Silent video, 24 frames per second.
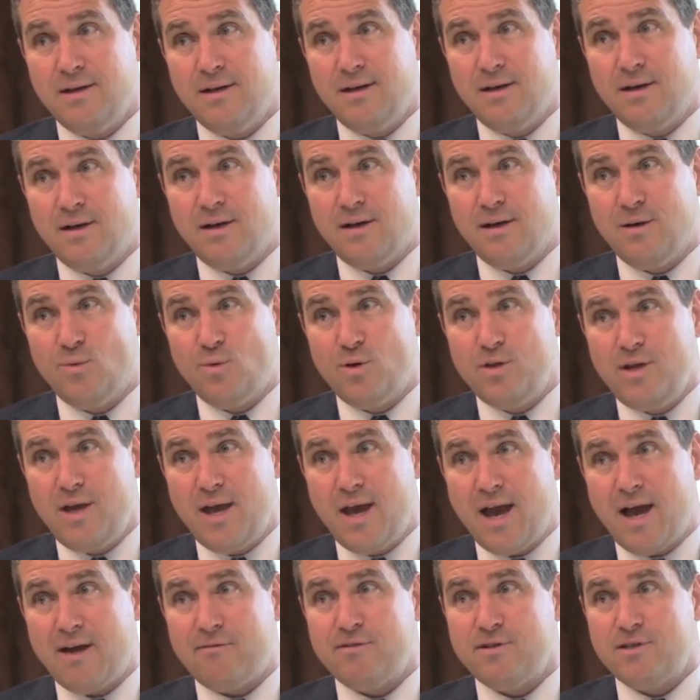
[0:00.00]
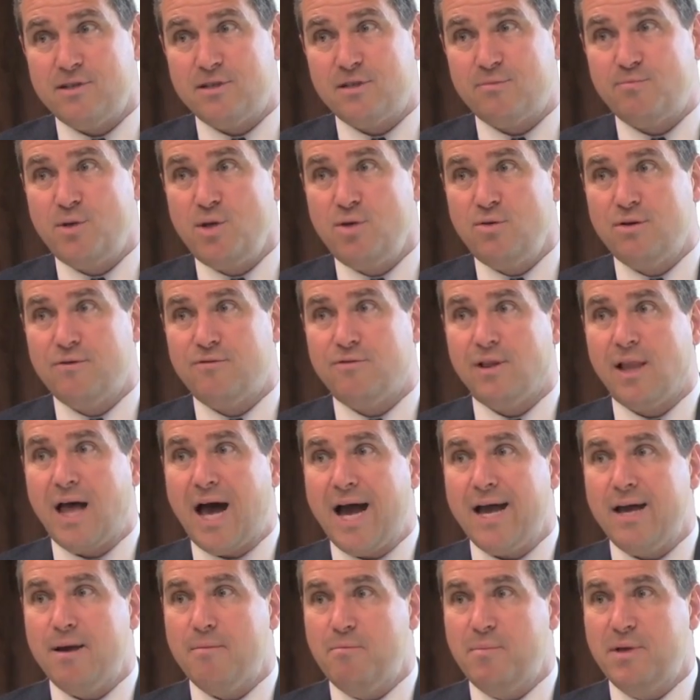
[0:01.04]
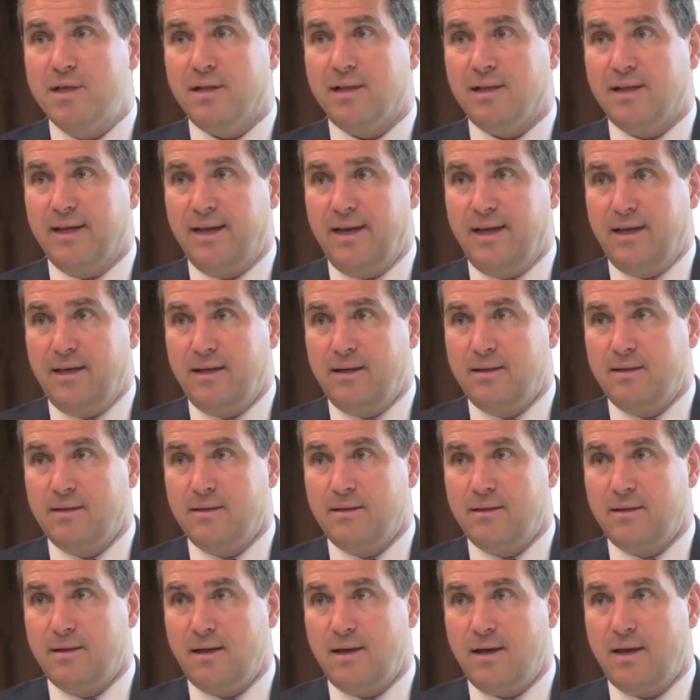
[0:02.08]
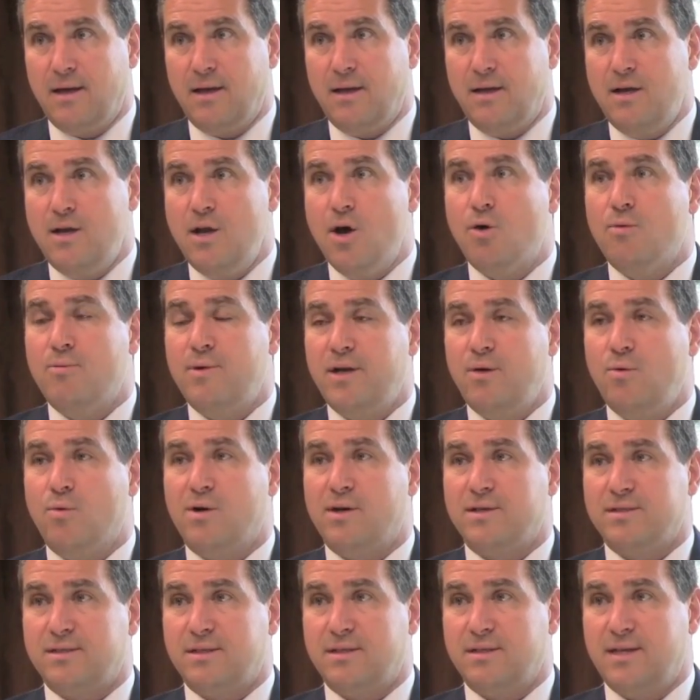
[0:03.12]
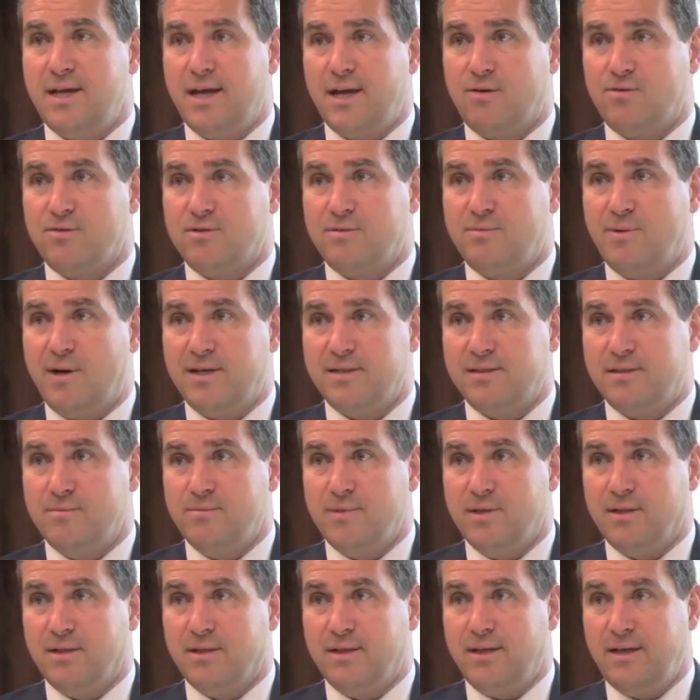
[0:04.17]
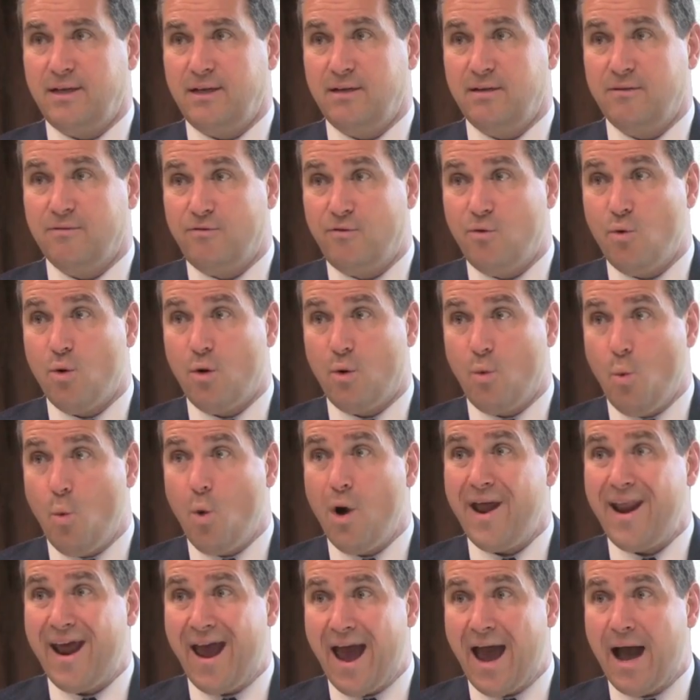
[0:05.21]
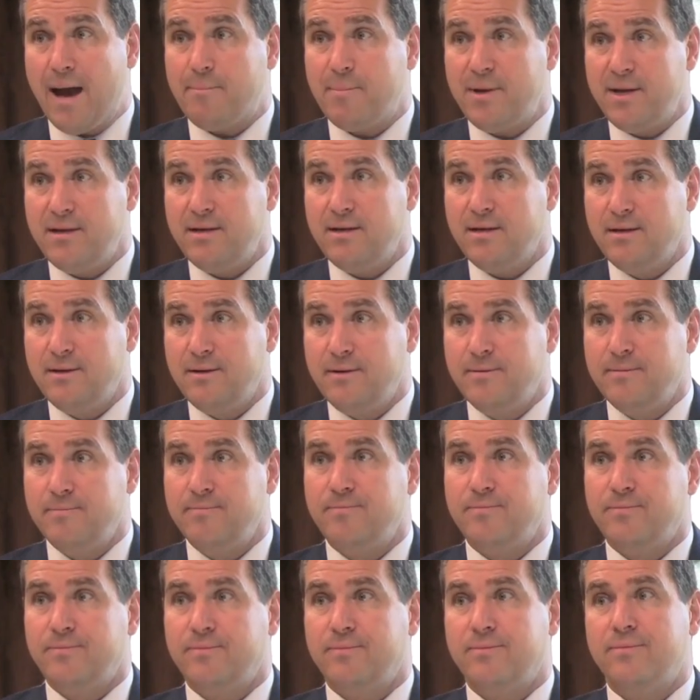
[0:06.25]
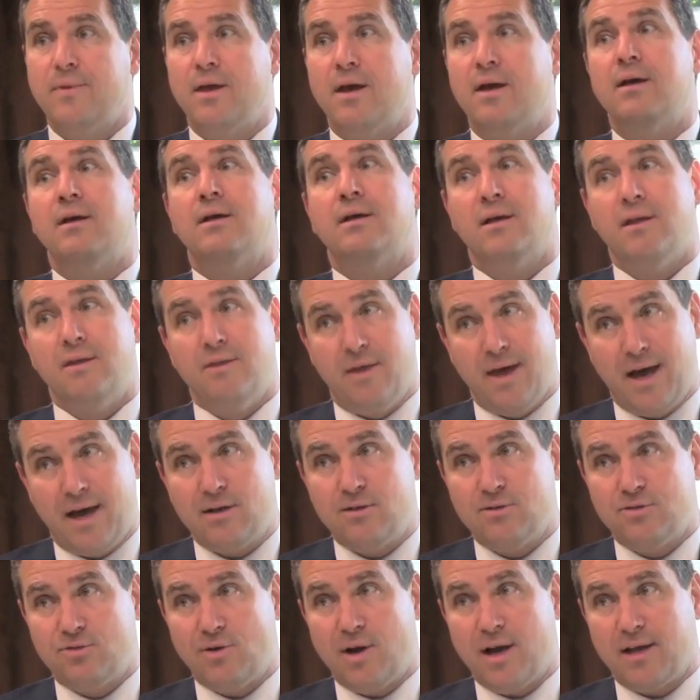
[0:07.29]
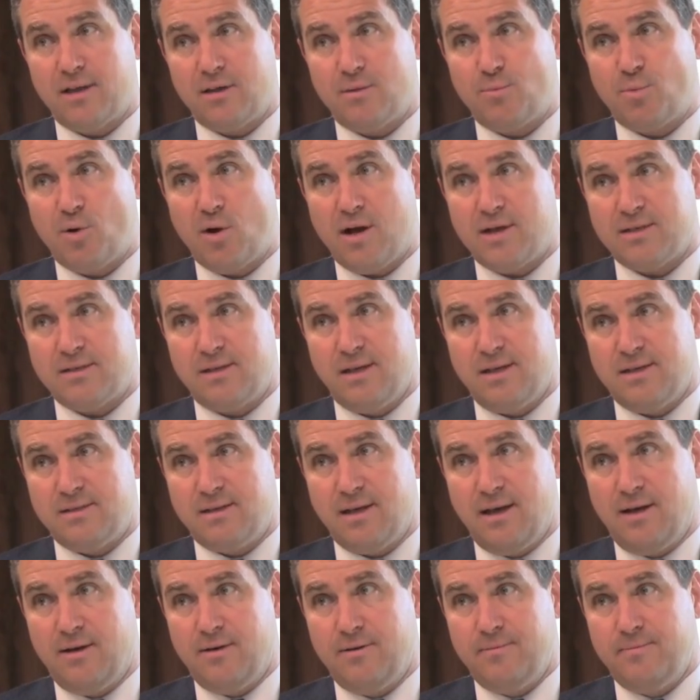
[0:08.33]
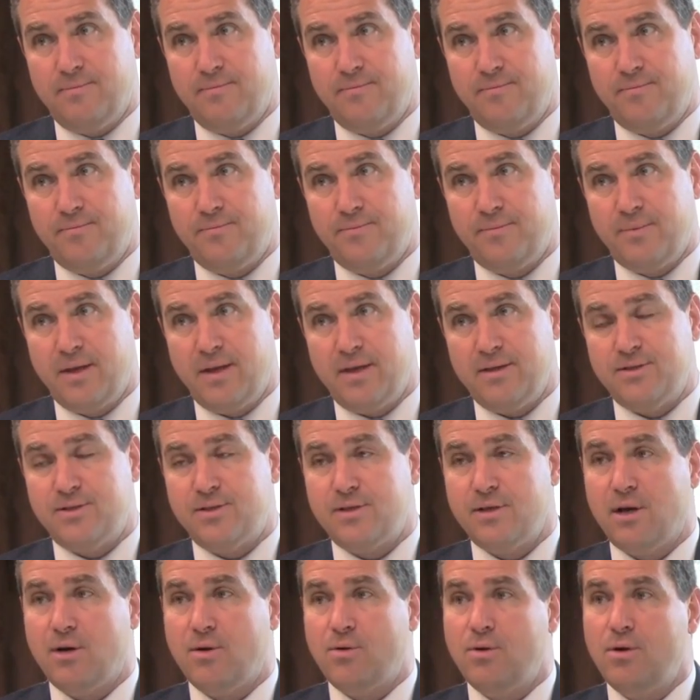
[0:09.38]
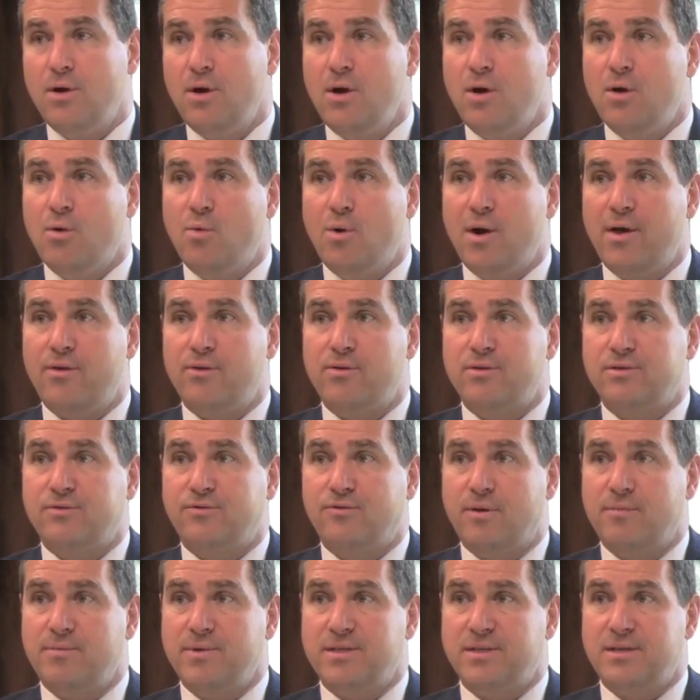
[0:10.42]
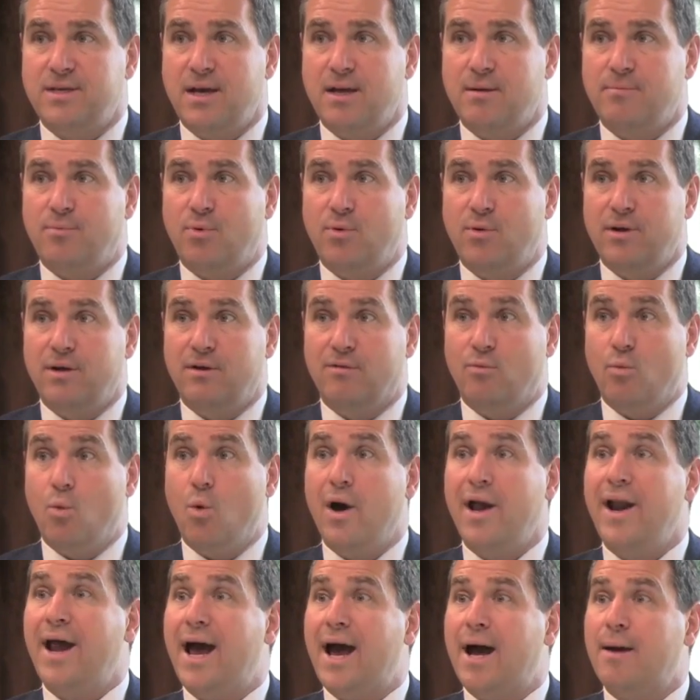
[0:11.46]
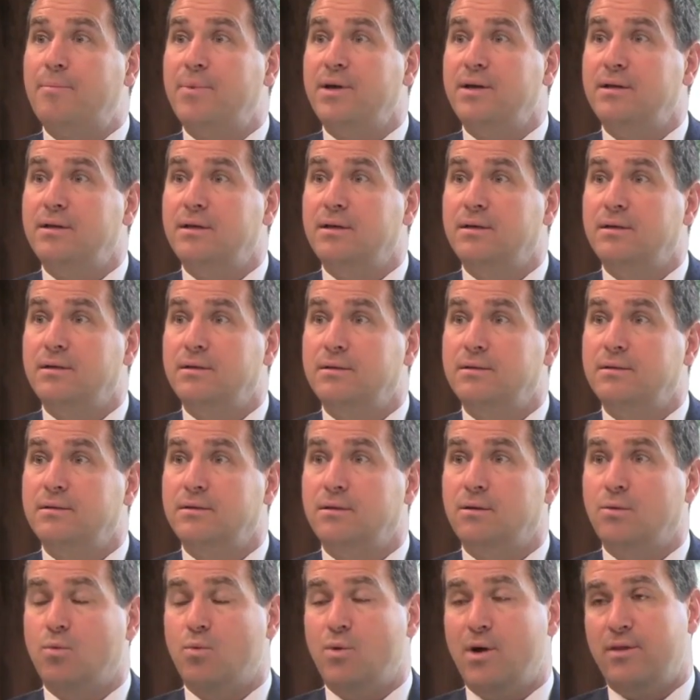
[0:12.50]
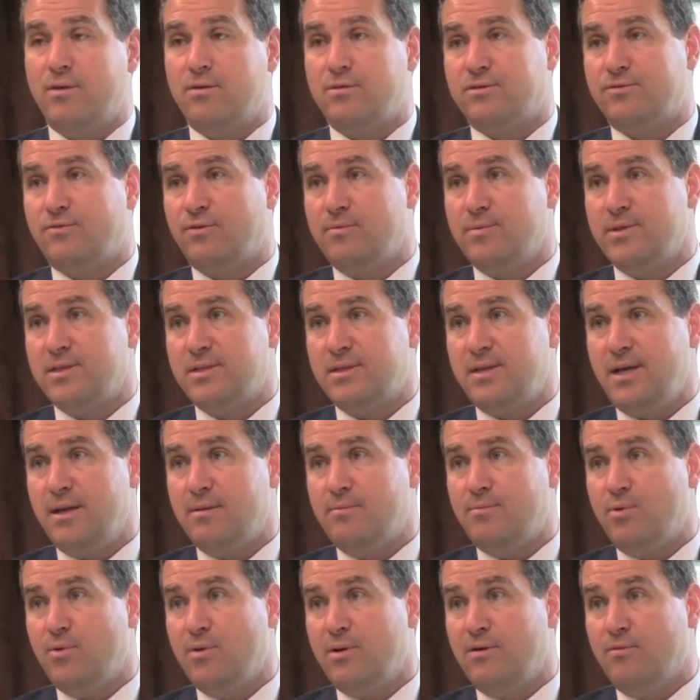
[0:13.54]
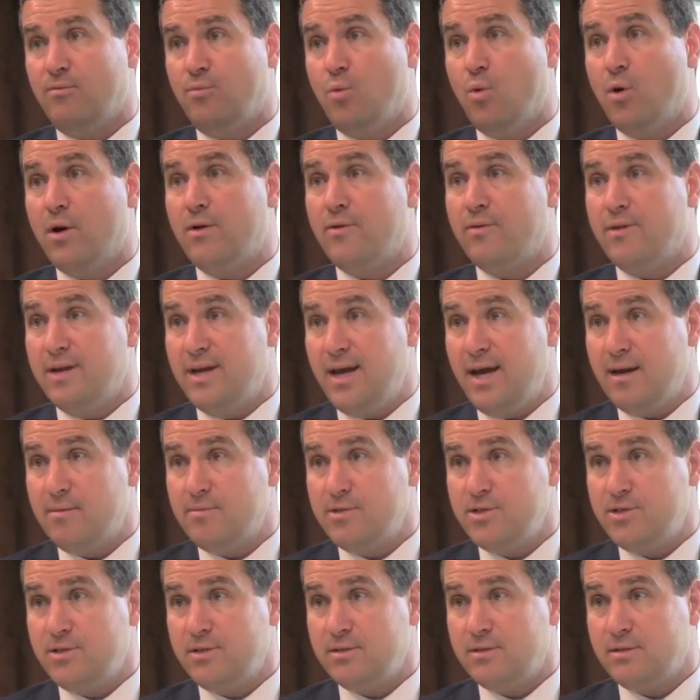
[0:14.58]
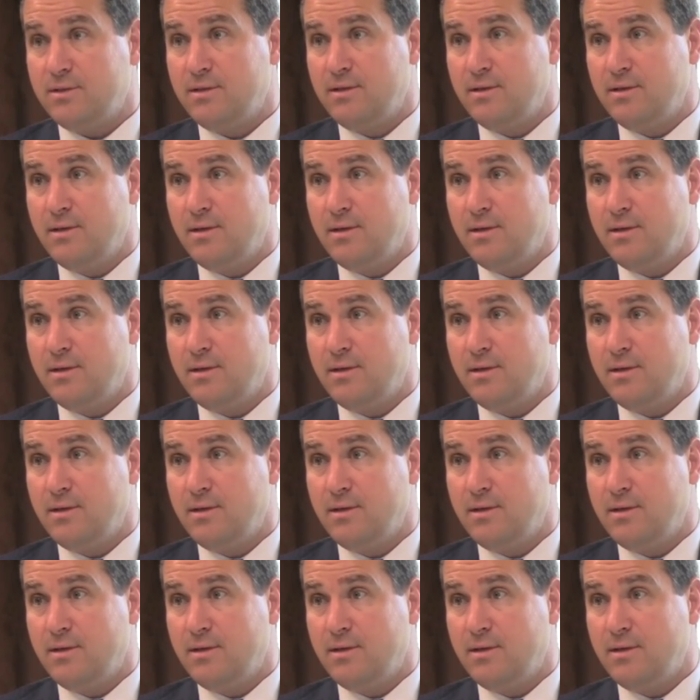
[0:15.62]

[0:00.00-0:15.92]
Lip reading: when you have a dispute of liability and nobody wants to take responsibility for what happened, that'll drag the process out. And so whether it's from the standpoint of what happened, whether it's from the standpoint of what are the damages,